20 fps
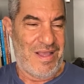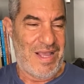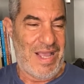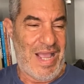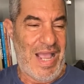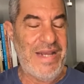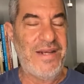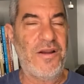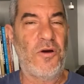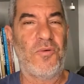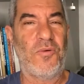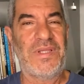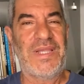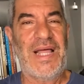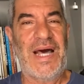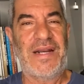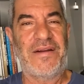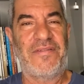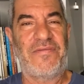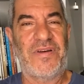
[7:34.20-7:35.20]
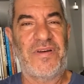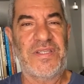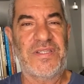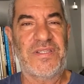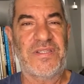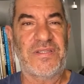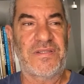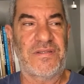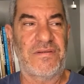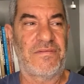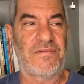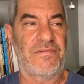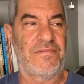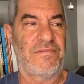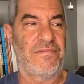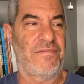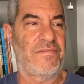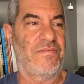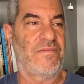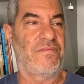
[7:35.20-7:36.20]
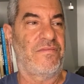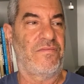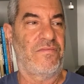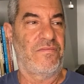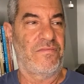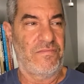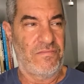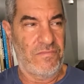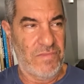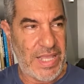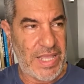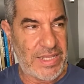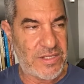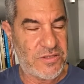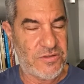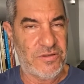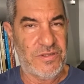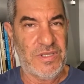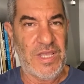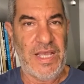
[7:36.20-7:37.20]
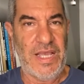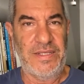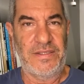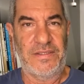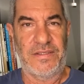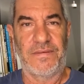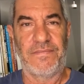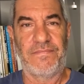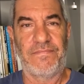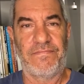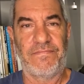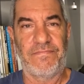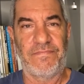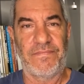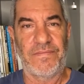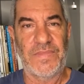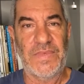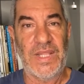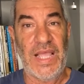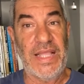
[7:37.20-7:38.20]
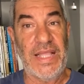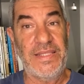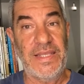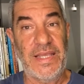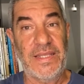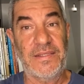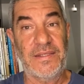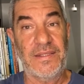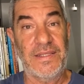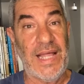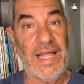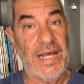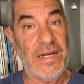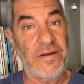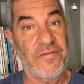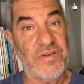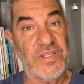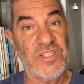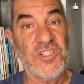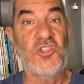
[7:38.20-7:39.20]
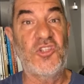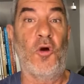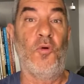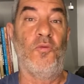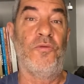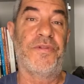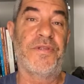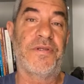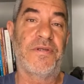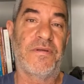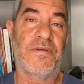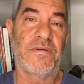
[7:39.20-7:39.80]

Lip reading: I know a lot of us exercise, and yet a lot of us don't.